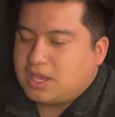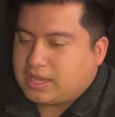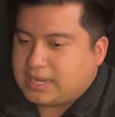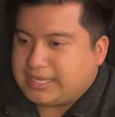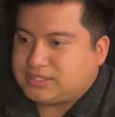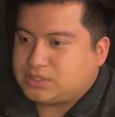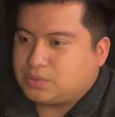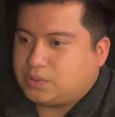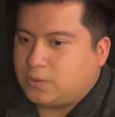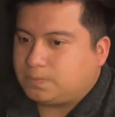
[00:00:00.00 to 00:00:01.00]
In high
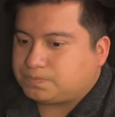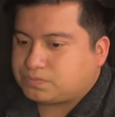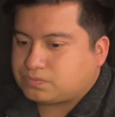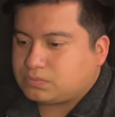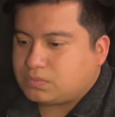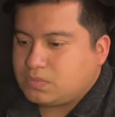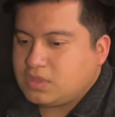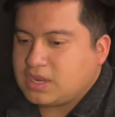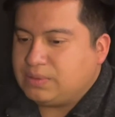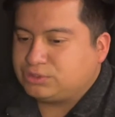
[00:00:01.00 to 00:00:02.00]
school,
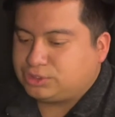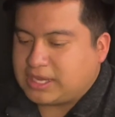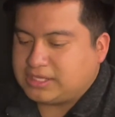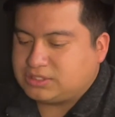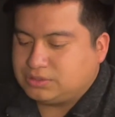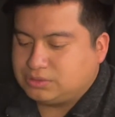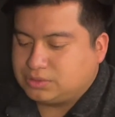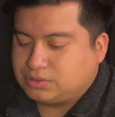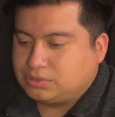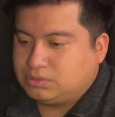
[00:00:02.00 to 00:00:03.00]
it was trying
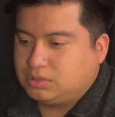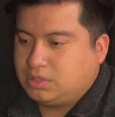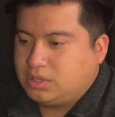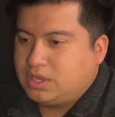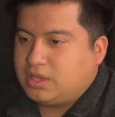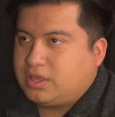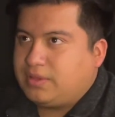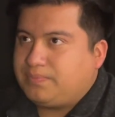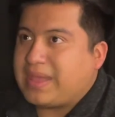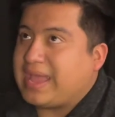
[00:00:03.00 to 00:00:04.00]
to
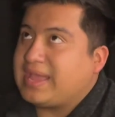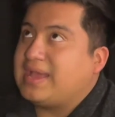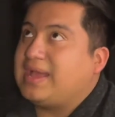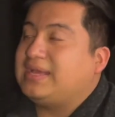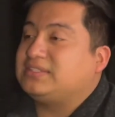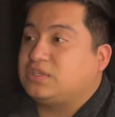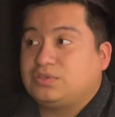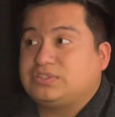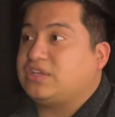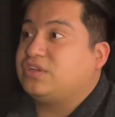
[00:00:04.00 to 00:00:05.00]
pay as little
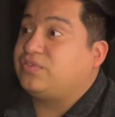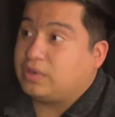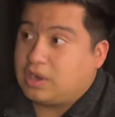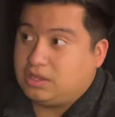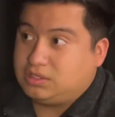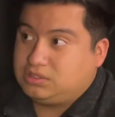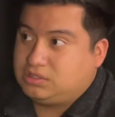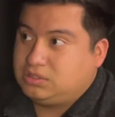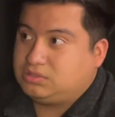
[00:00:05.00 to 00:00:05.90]
as I could for college.